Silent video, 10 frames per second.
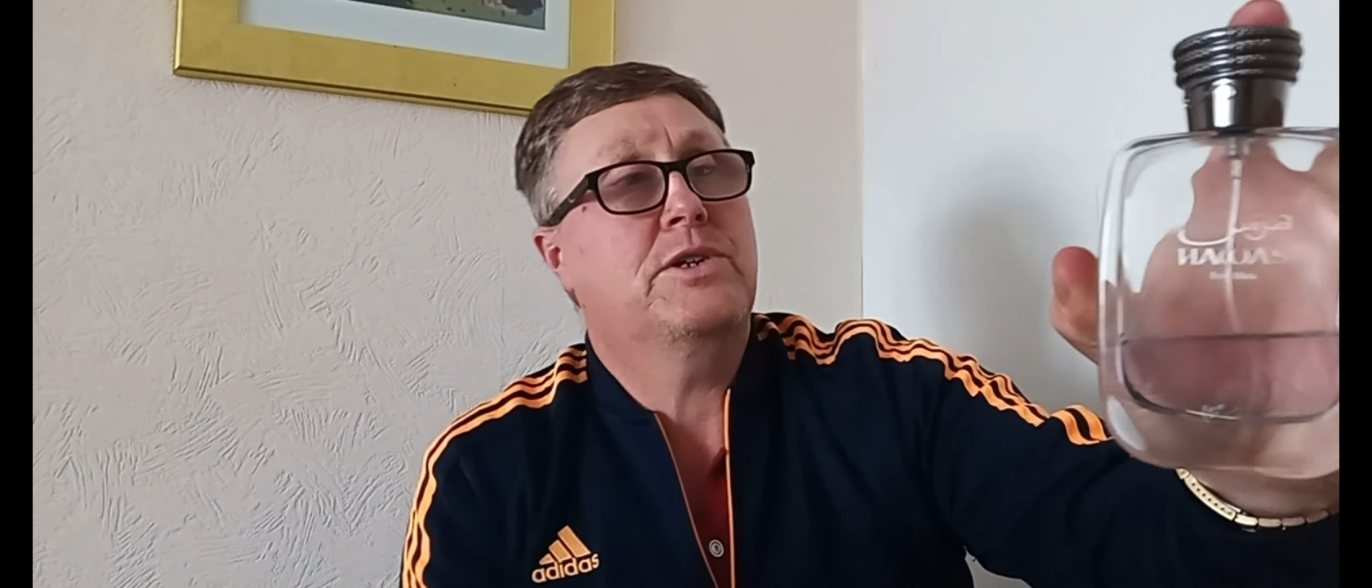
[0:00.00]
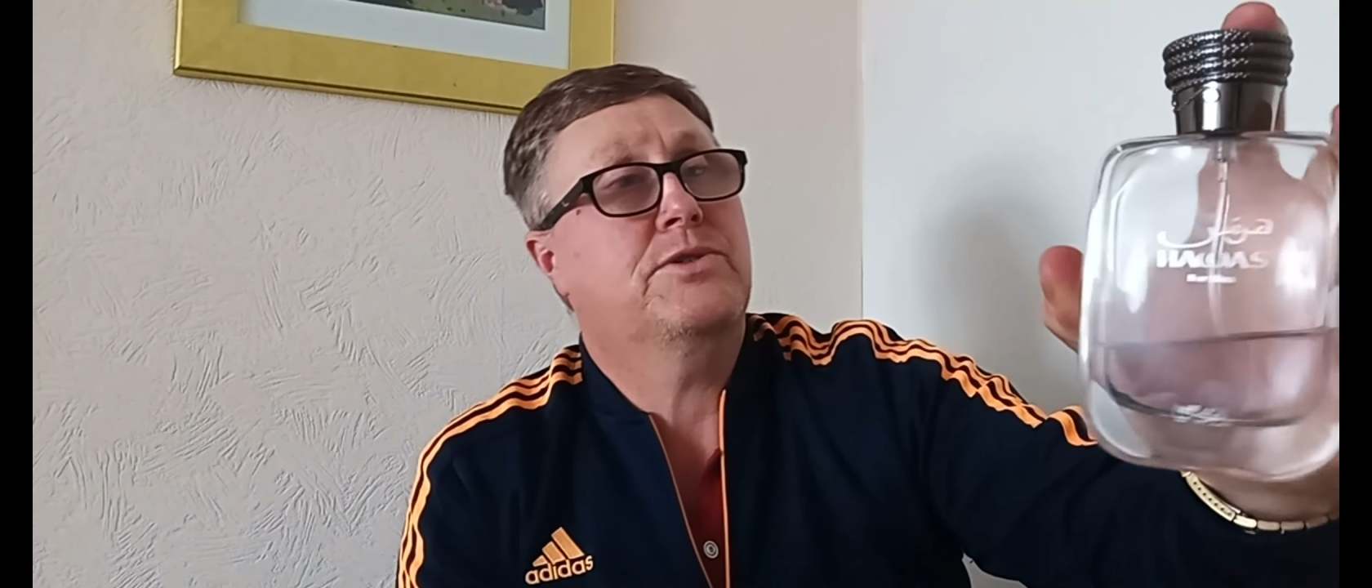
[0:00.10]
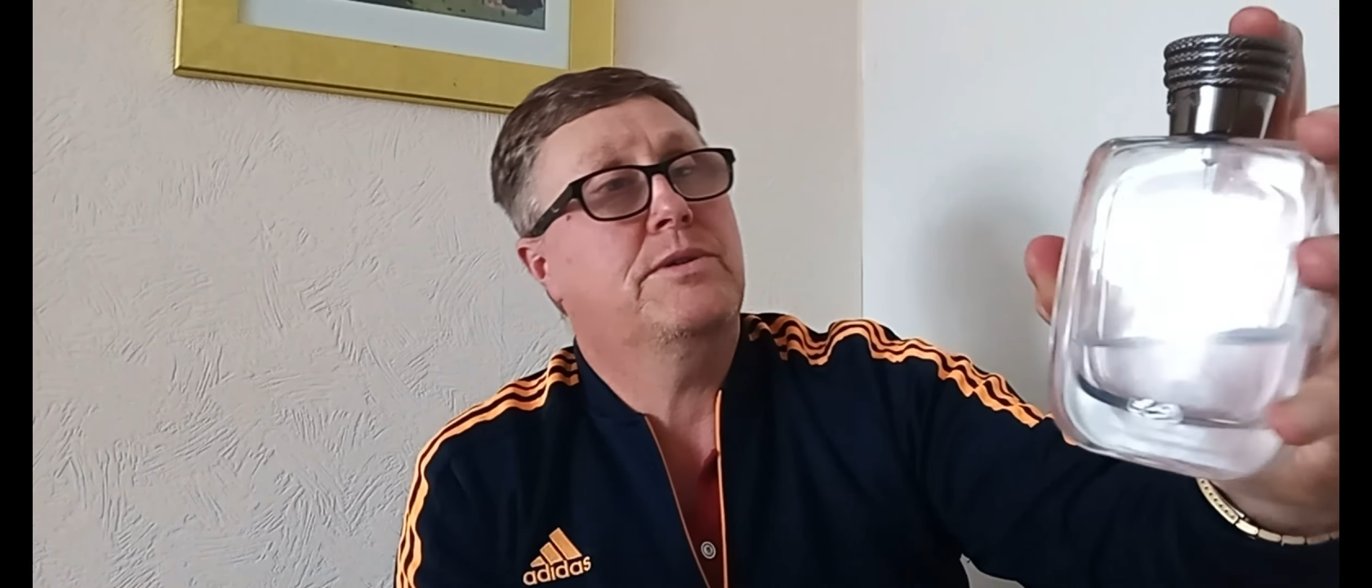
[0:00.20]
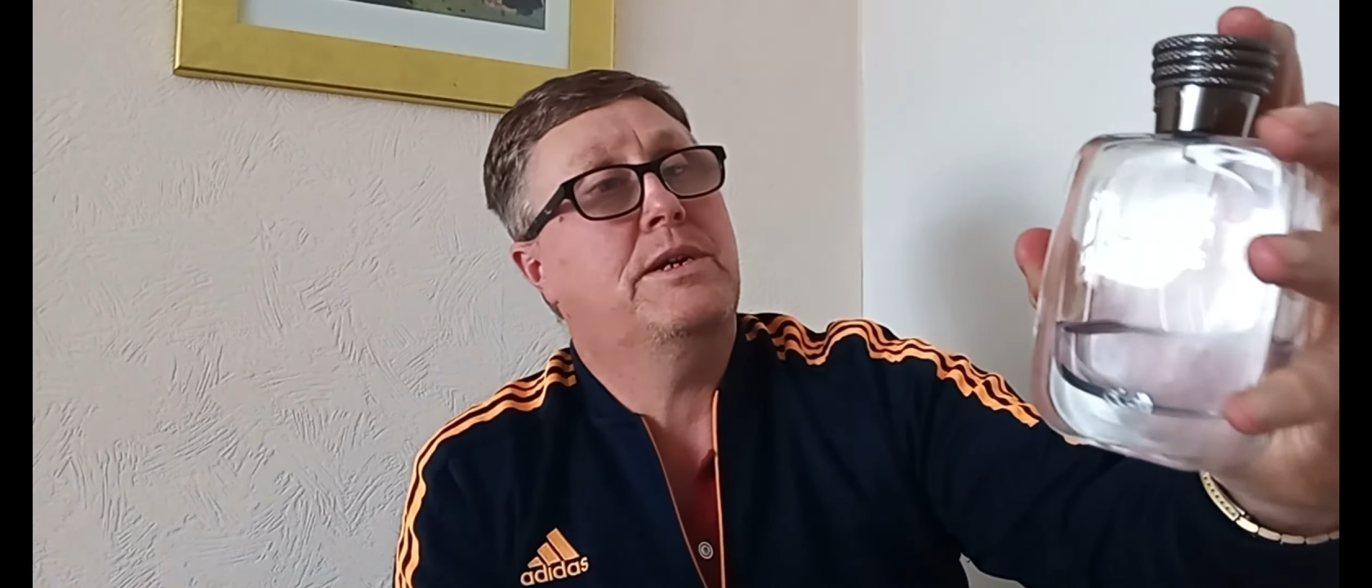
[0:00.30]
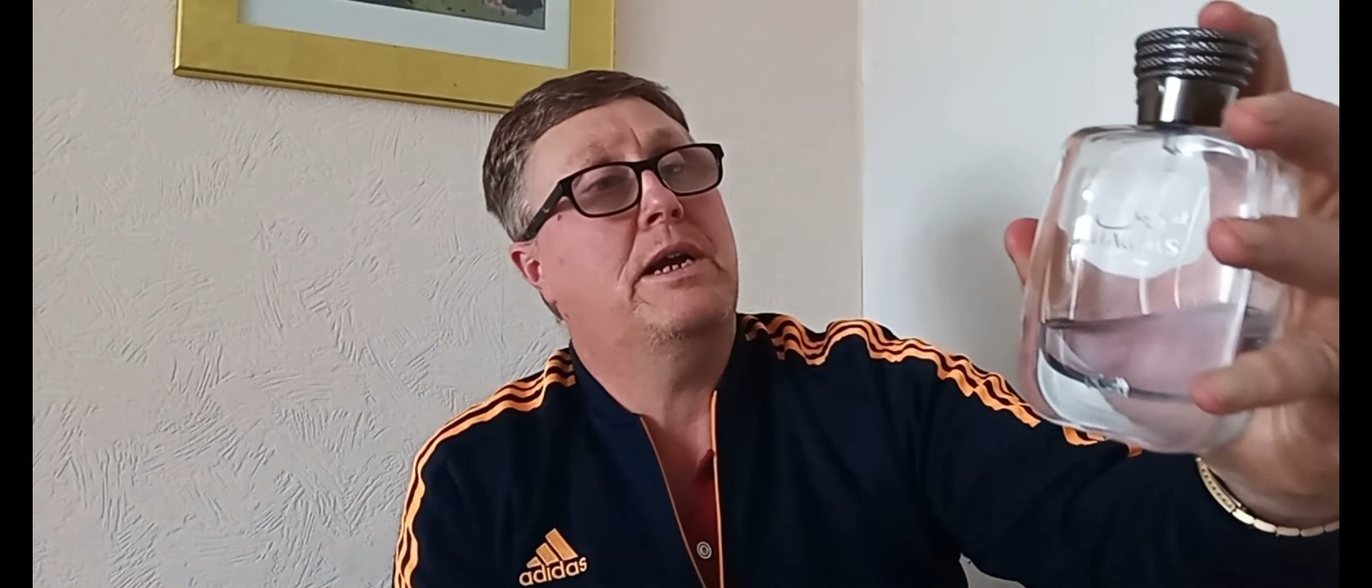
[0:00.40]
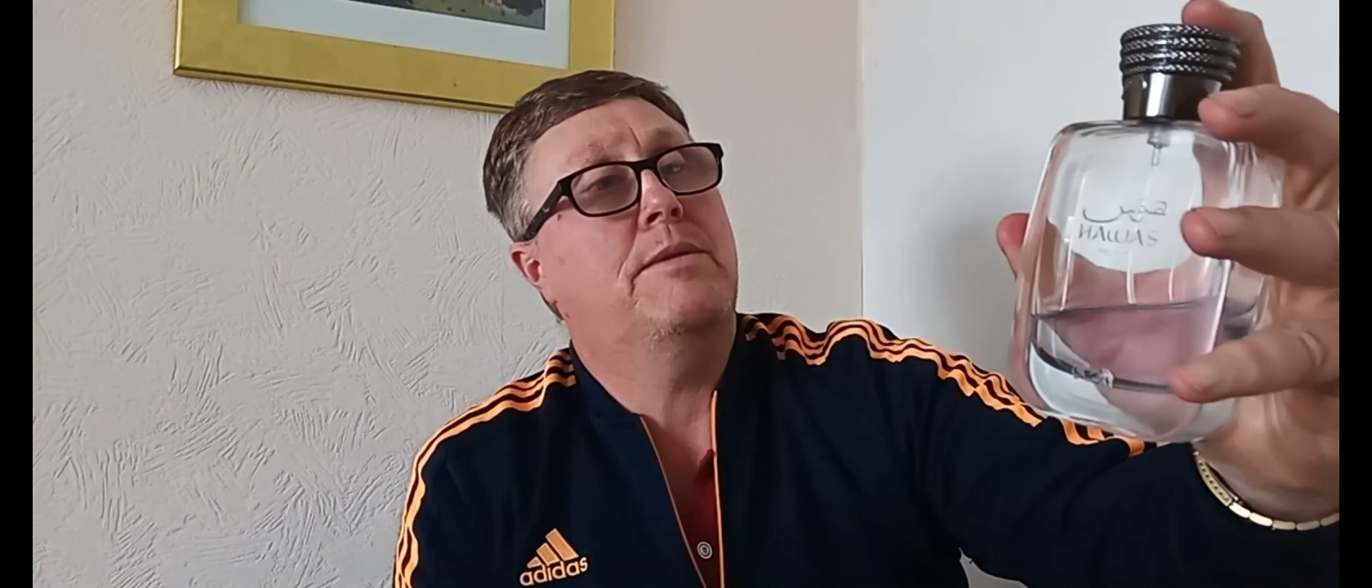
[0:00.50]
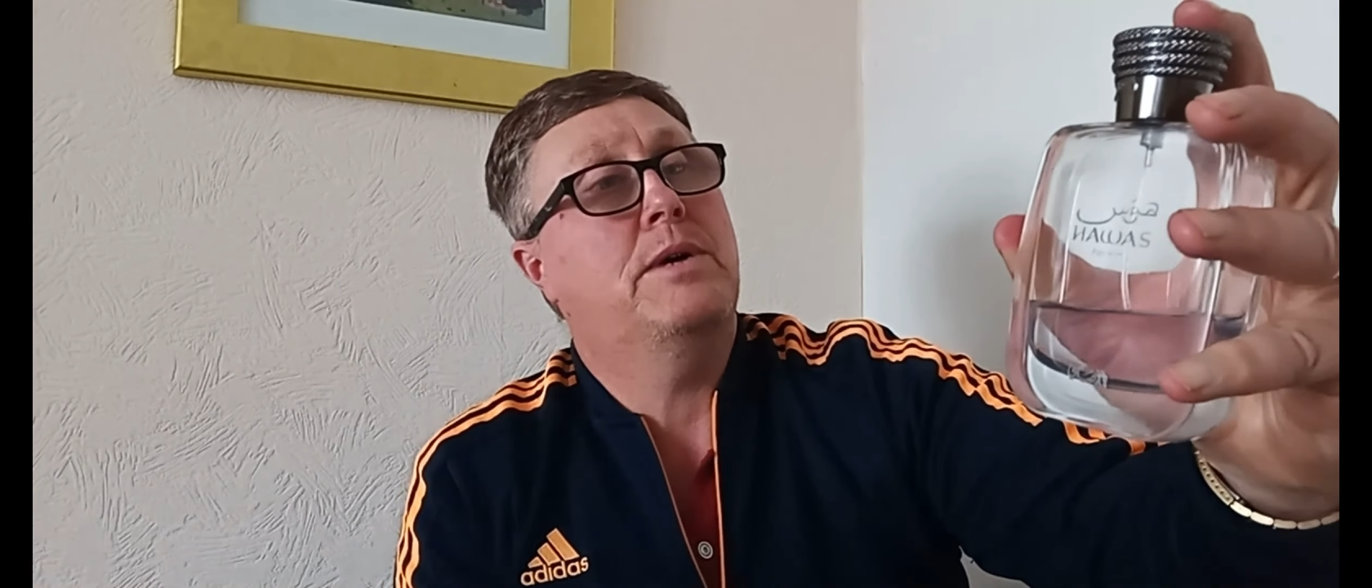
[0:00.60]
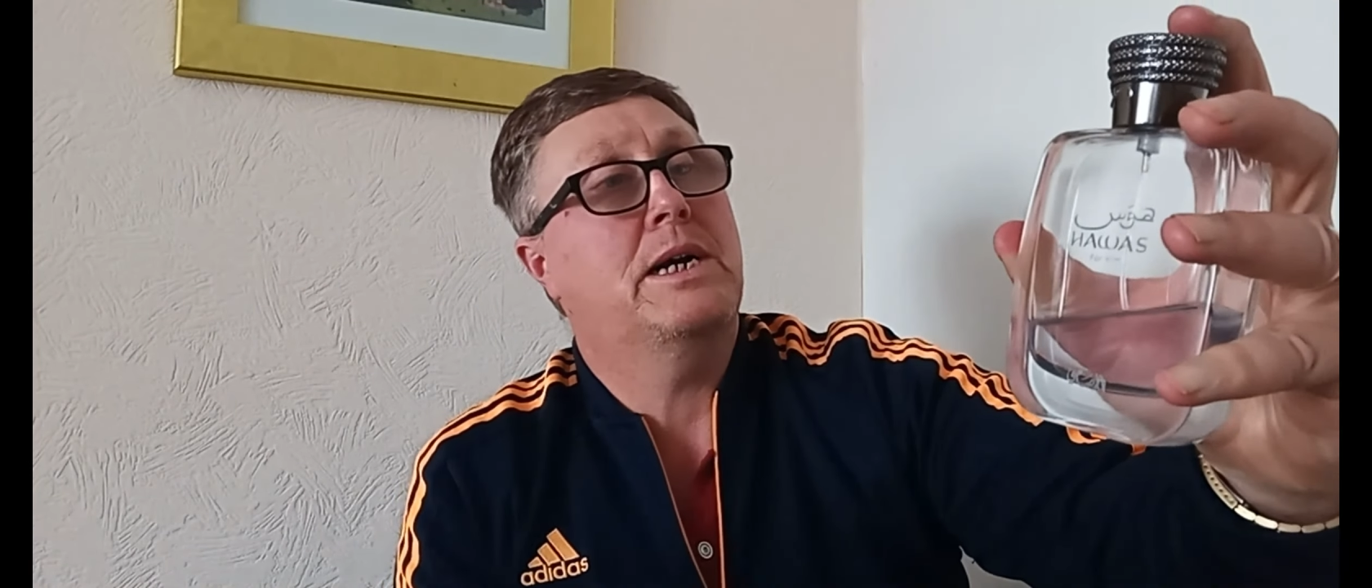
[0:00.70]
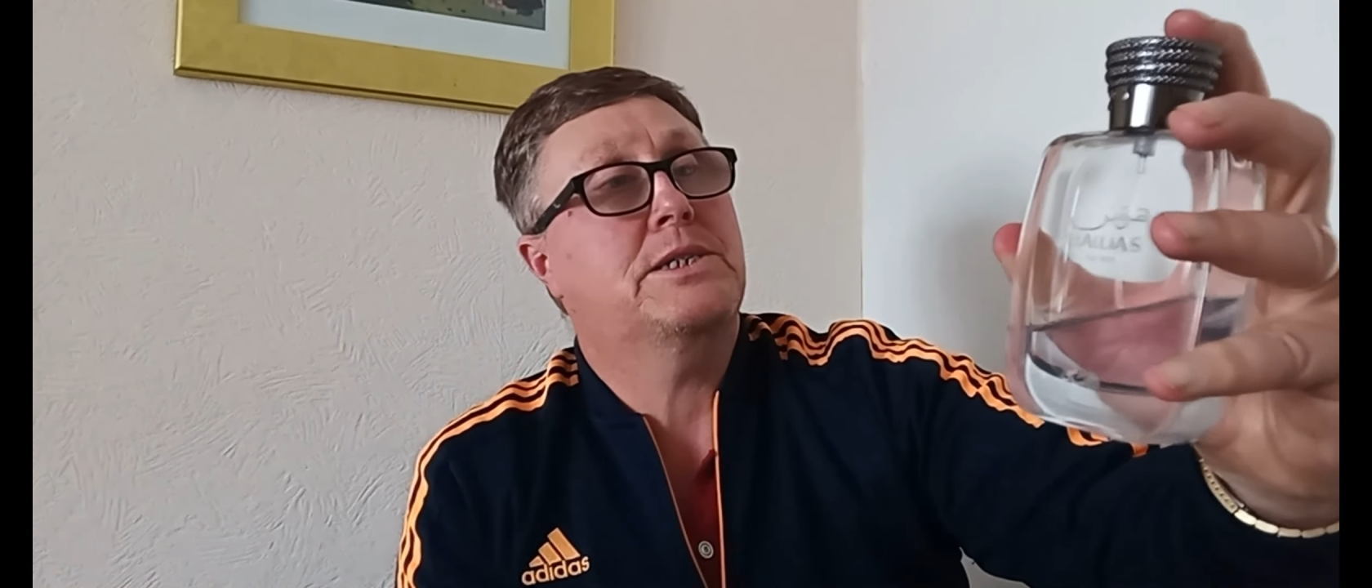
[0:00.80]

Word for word: I